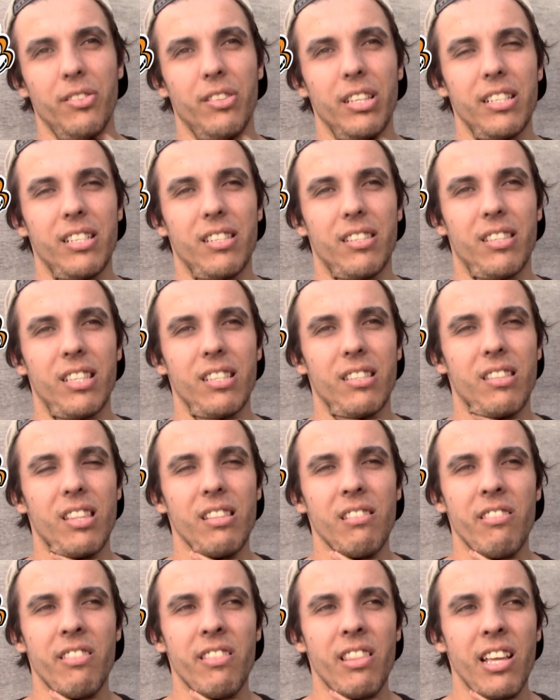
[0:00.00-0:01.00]

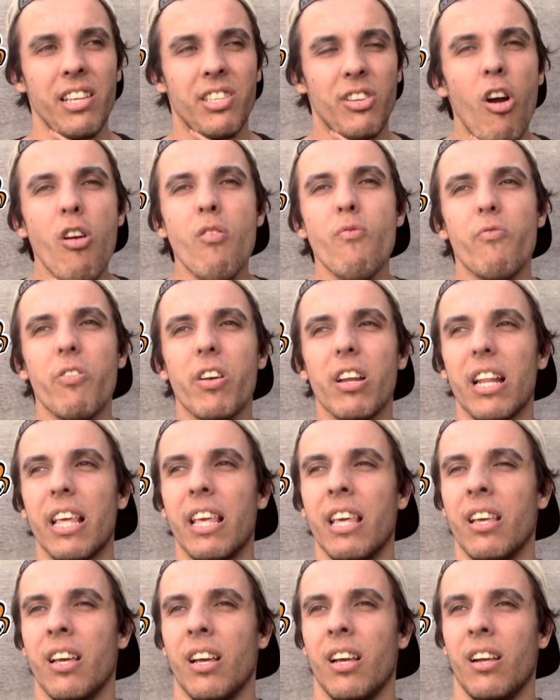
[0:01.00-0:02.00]
They don't
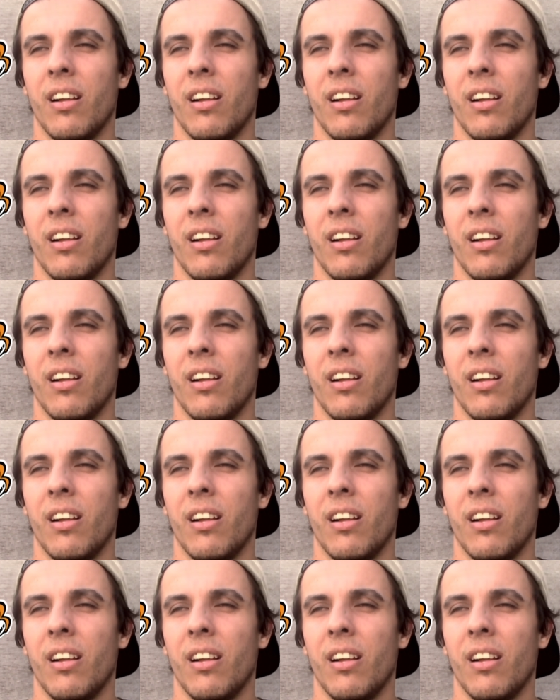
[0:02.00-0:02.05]
really,